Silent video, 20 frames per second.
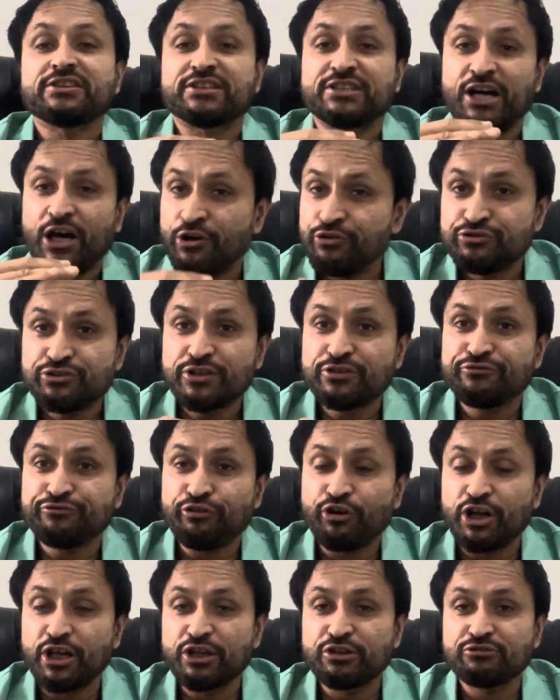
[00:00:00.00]
1000
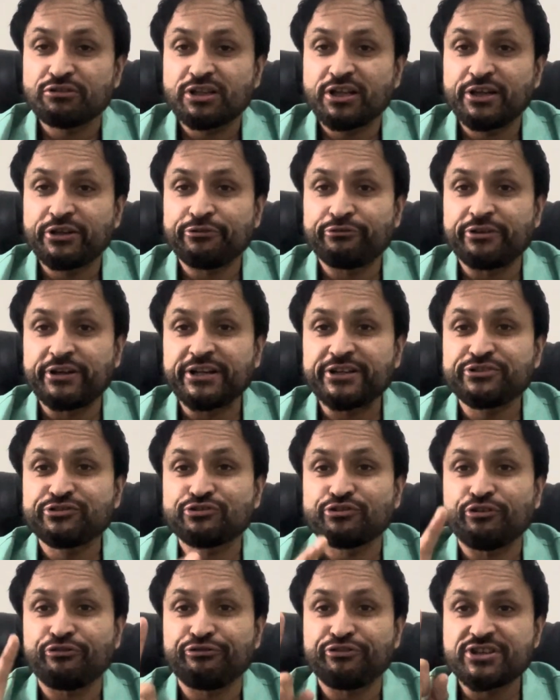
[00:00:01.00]
follicular
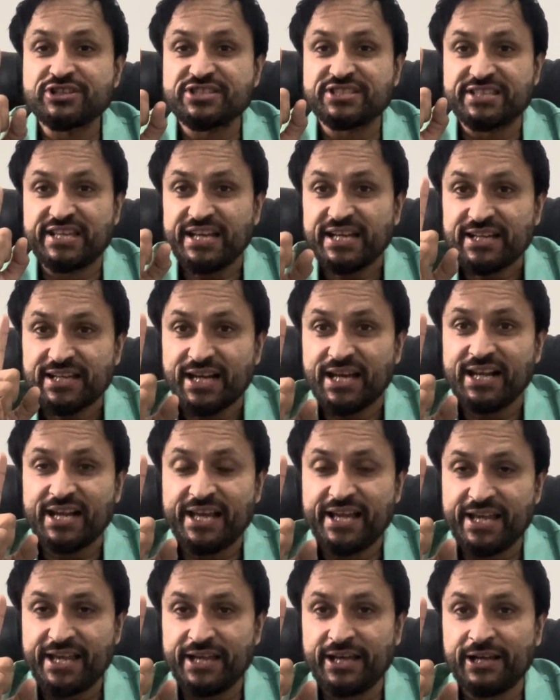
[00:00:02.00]
units of a single
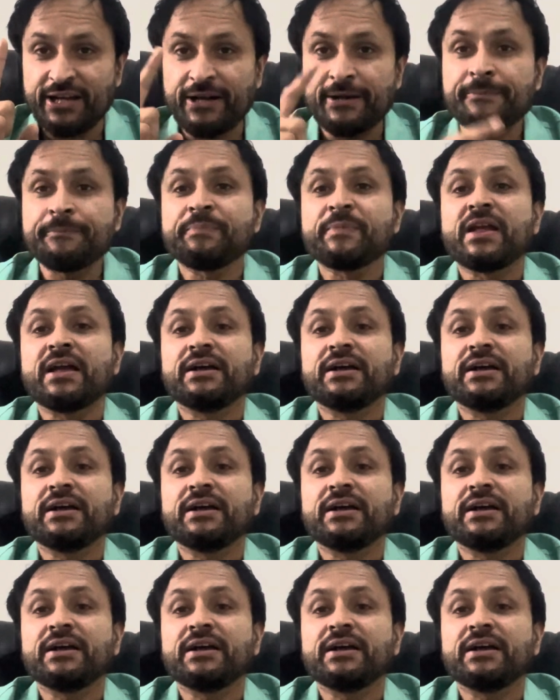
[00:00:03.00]
hair,